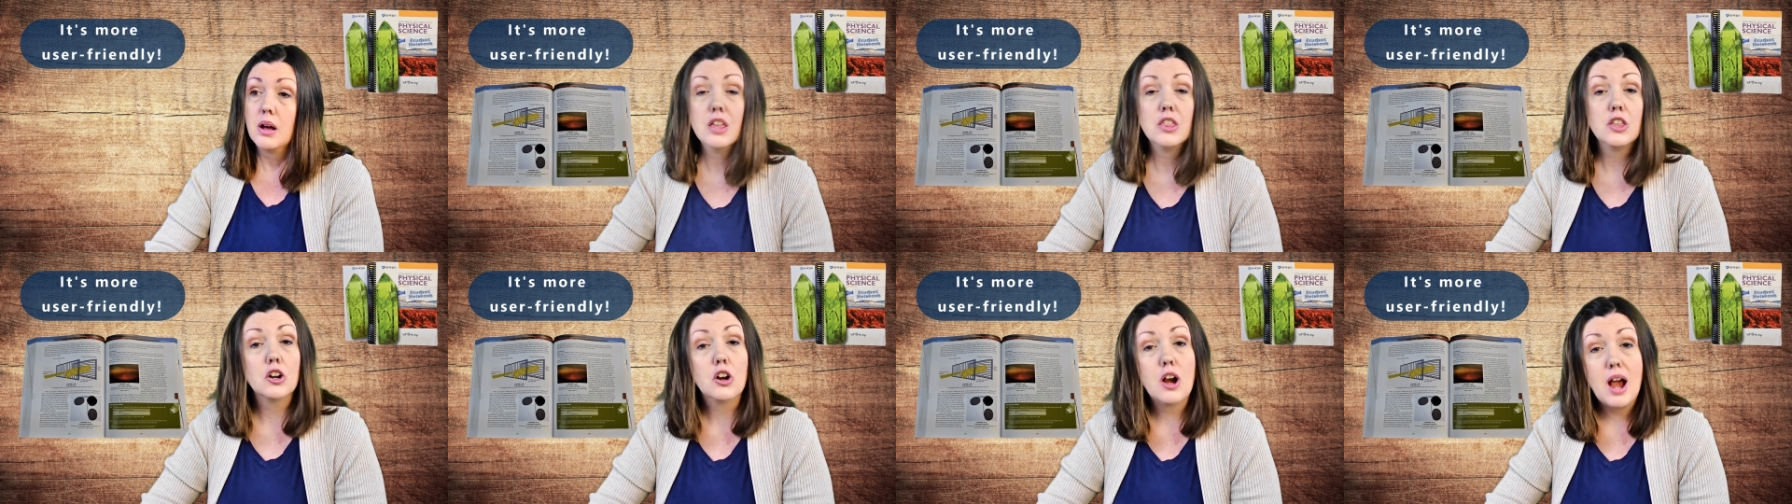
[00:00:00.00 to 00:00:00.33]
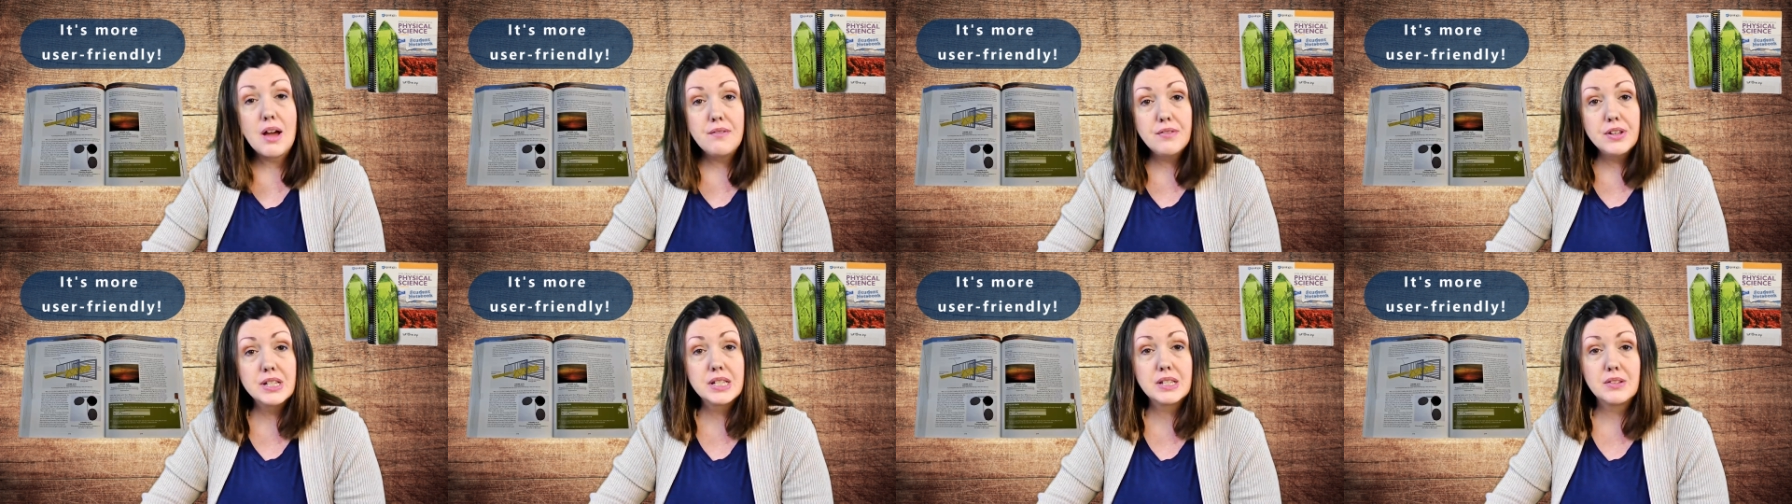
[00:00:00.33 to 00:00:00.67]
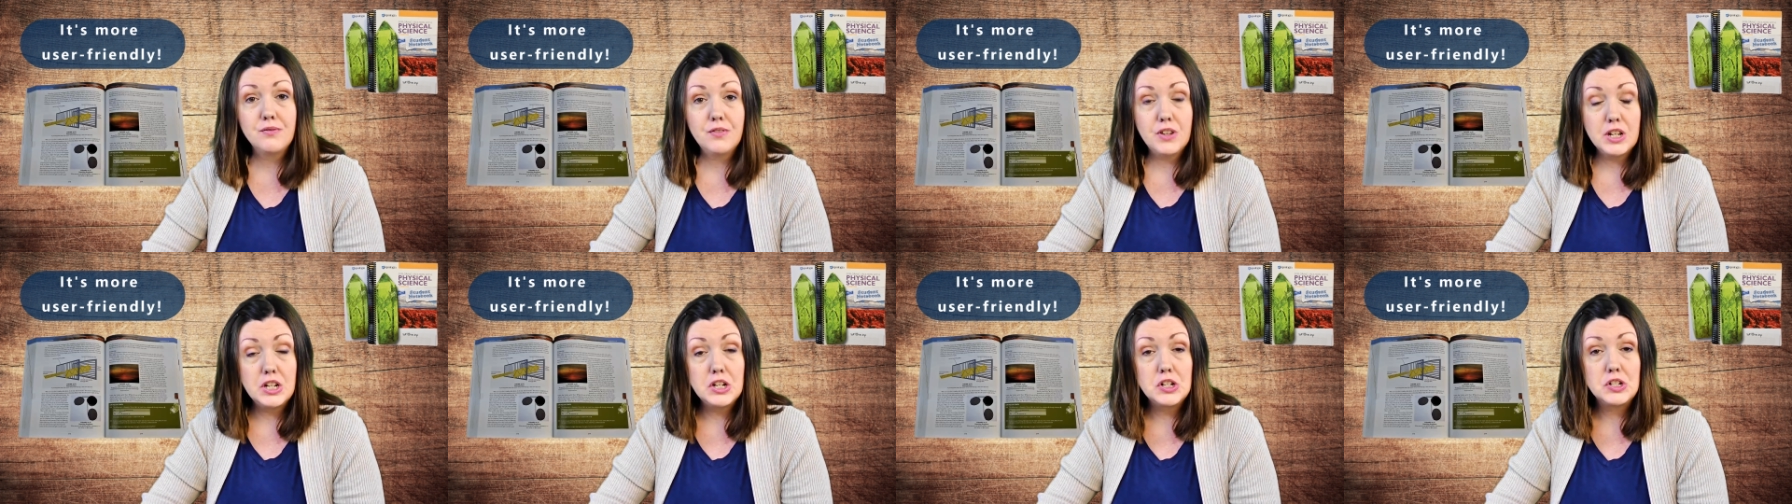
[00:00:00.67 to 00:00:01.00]
The graphics and
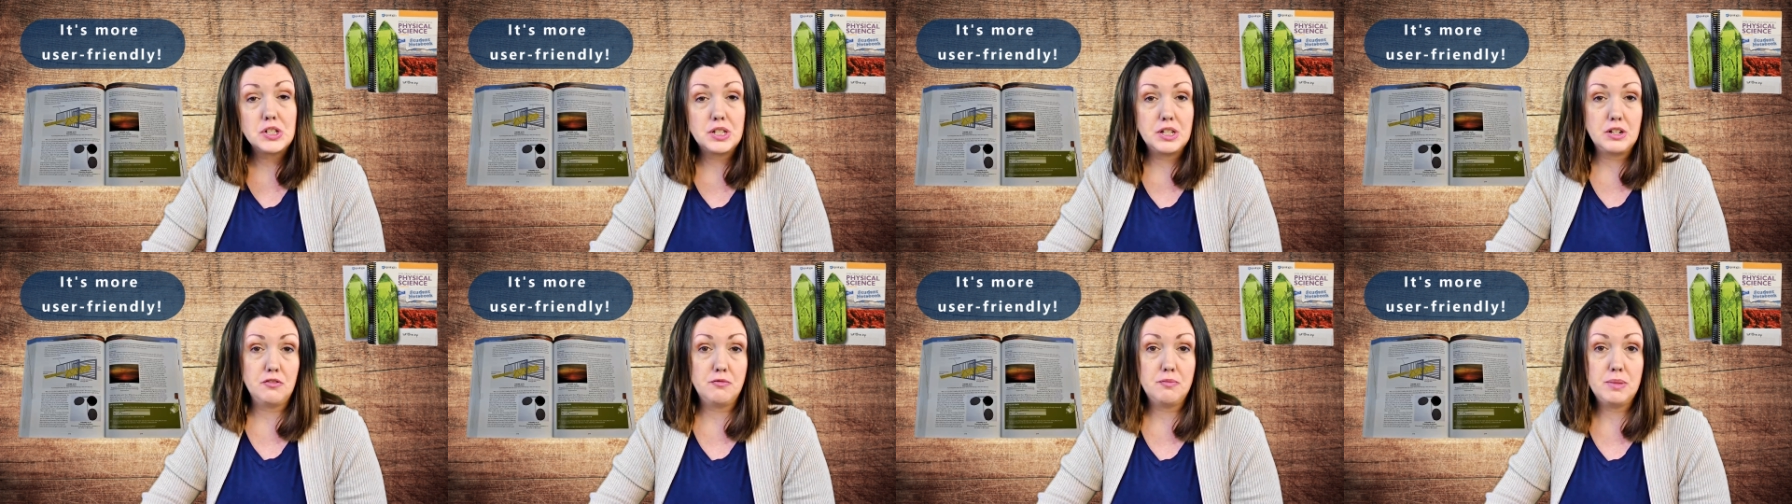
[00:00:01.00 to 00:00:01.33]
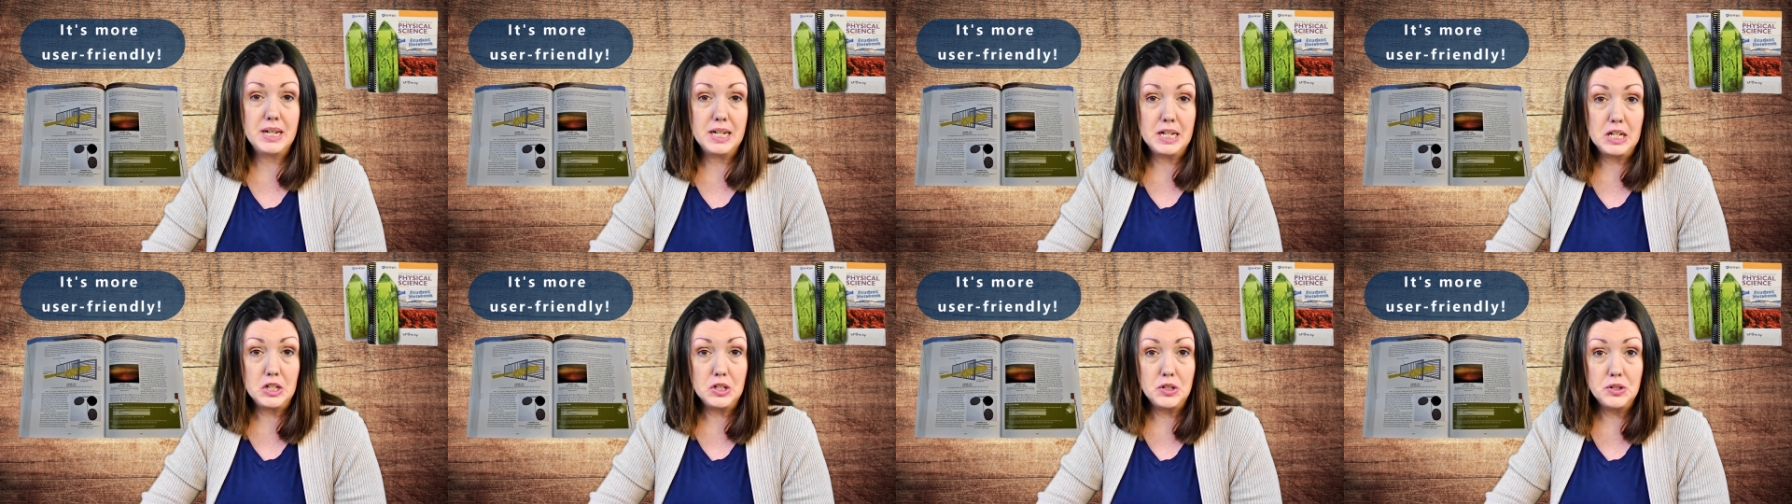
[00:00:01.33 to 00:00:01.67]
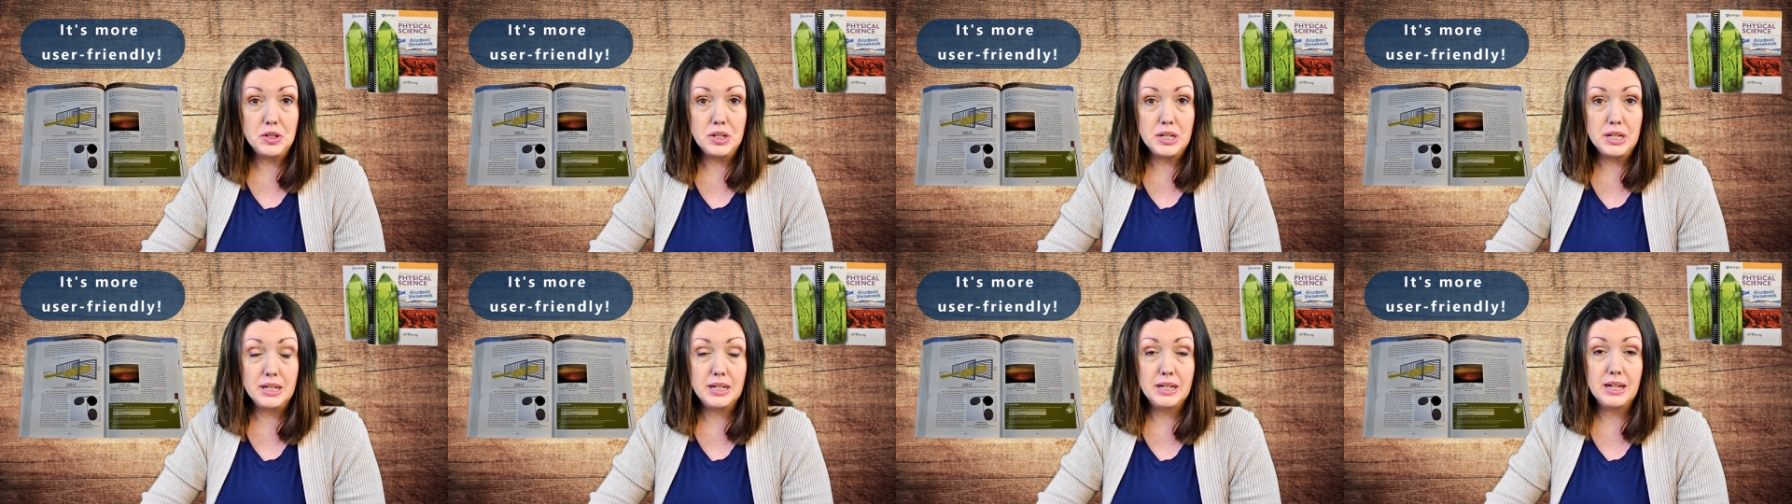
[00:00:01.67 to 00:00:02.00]
figures that have been
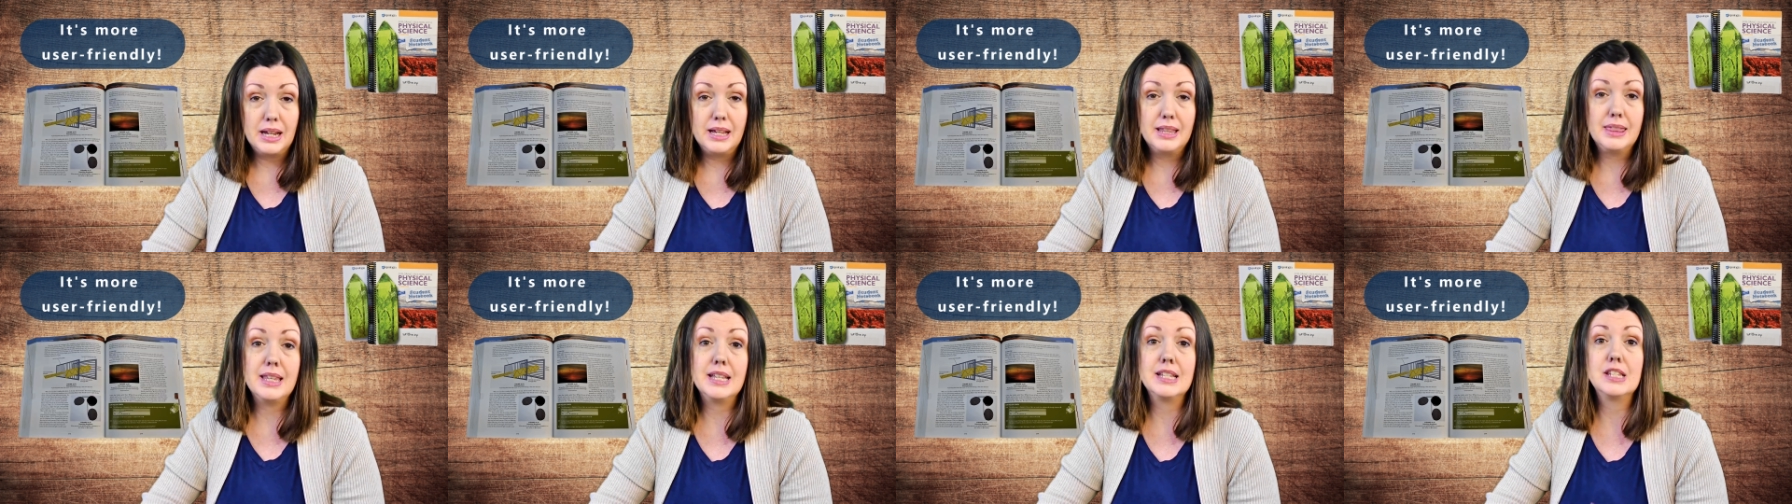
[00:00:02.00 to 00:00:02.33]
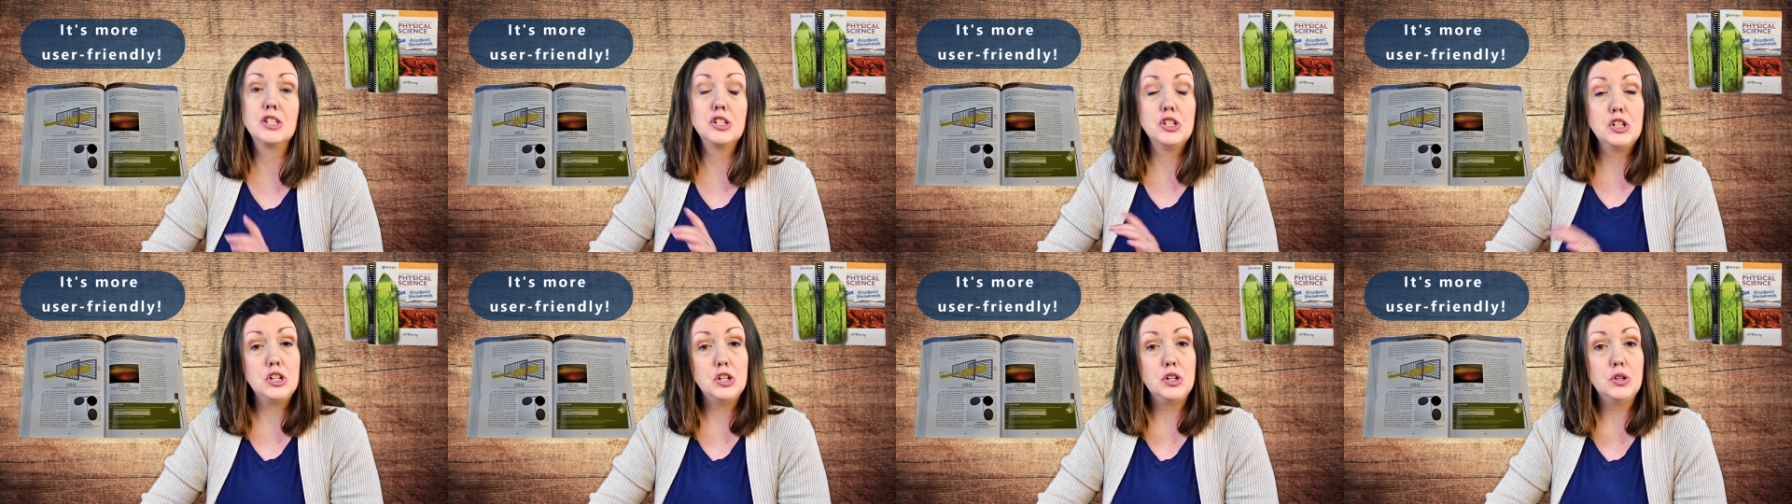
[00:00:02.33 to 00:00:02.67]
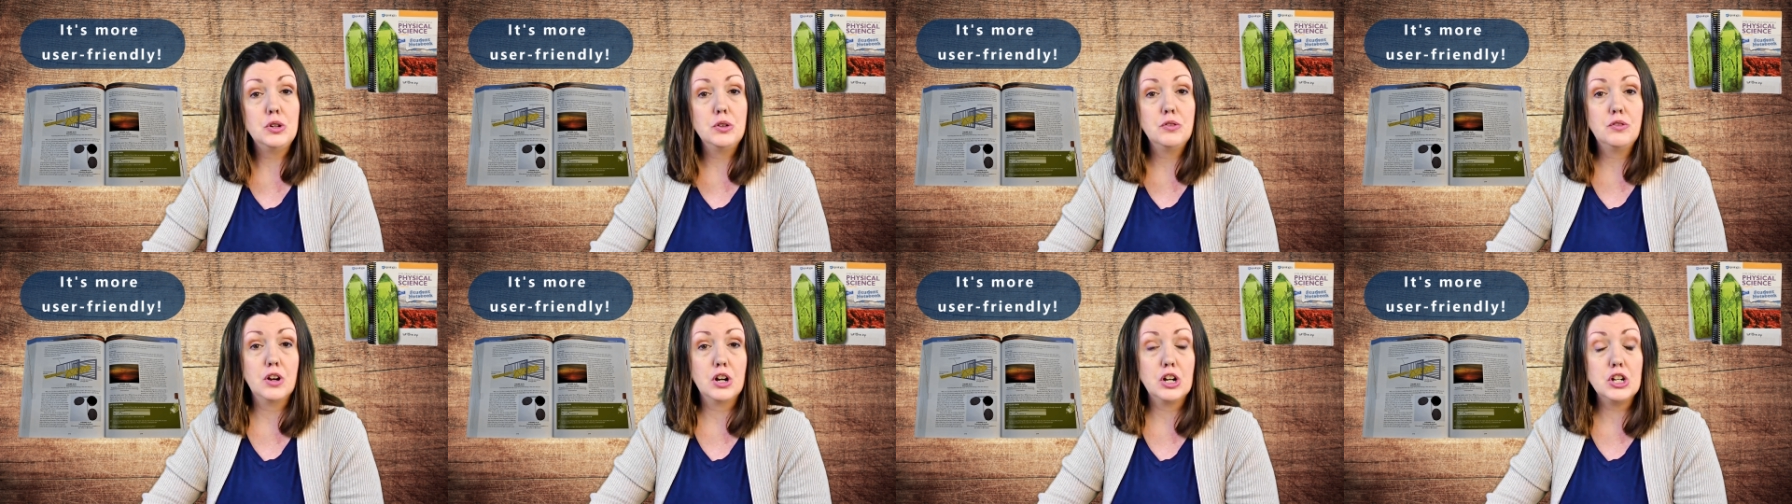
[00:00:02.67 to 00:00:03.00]
included in this new
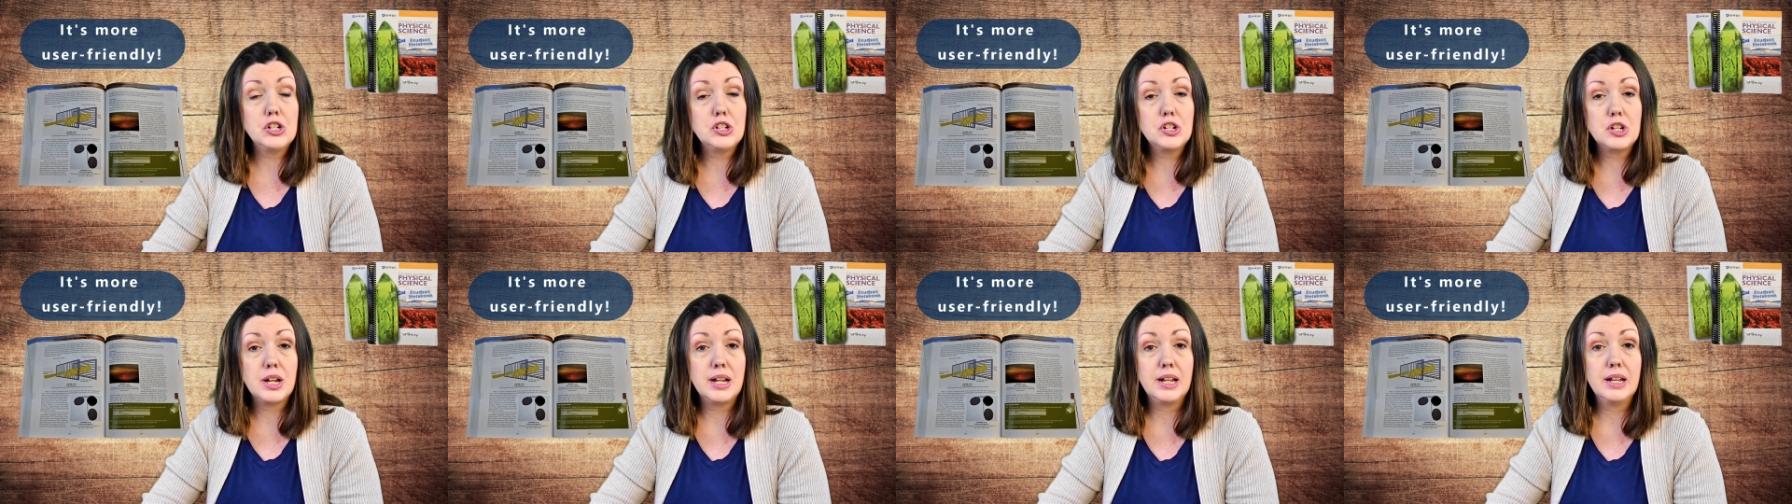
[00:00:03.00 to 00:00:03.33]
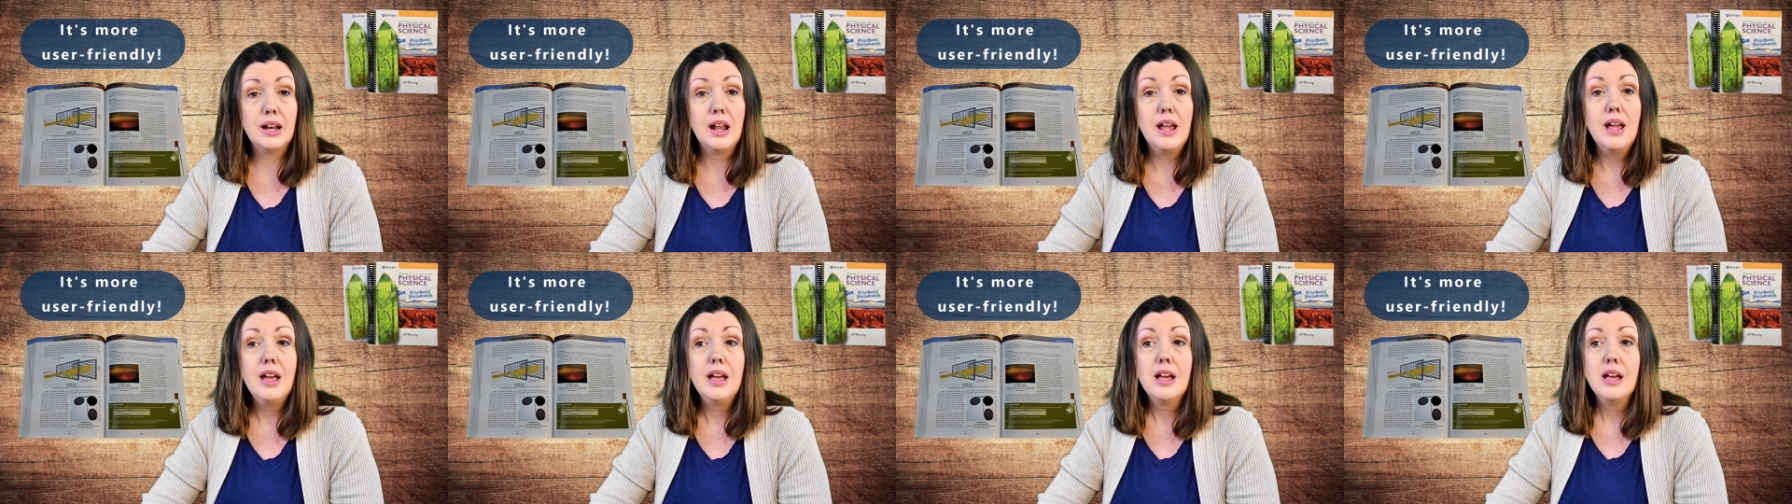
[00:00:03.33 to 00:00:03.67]
version,